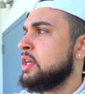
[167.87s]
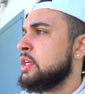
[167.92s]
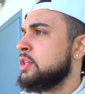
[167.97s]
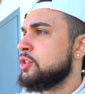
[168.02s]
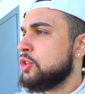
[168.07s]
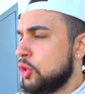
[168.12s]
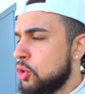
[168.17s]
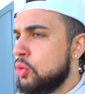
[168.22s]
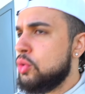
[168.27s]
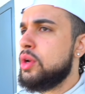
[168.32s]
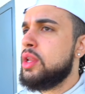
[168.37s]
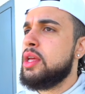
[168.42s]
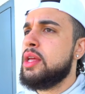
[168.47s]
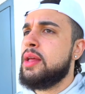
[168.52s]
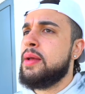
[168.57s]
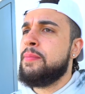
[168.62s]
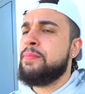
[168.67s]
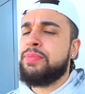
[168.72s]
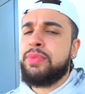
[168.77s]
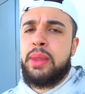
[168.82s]
Dude,
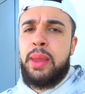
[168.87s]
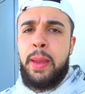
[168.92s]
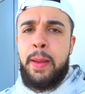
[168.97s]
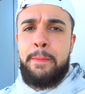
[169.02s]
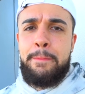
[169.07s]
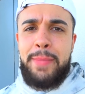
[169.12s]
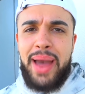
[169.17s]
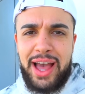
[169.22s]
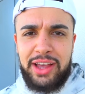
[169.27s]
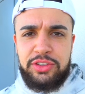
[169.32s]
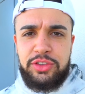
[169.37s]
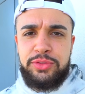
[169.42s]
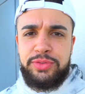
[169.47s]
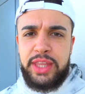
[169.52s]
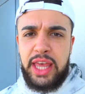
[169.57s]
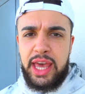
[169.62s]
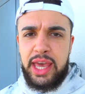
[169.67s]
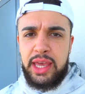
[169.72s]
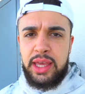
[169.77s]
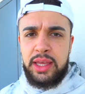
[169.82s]
massive
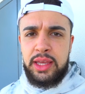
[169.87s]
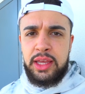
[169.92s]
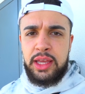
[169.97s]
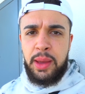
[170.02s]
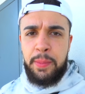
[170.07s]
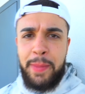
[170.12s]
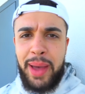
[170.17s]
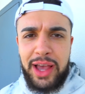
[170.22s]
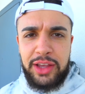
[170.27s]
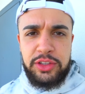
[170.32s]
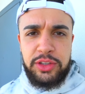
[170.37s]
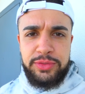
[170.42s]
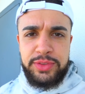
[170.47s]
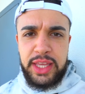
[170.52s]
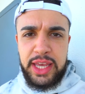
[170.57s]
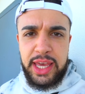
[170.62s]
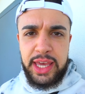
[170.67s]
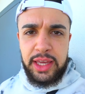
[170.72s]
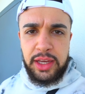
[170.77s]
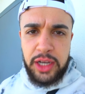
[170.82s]
day. Massive
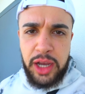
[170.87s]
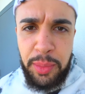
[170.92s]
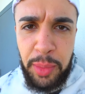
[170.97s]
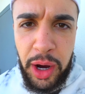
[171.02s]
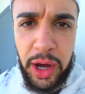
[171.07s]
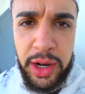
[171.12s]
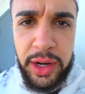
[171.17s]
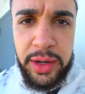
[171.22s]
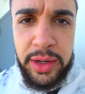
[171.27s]
day. Come on.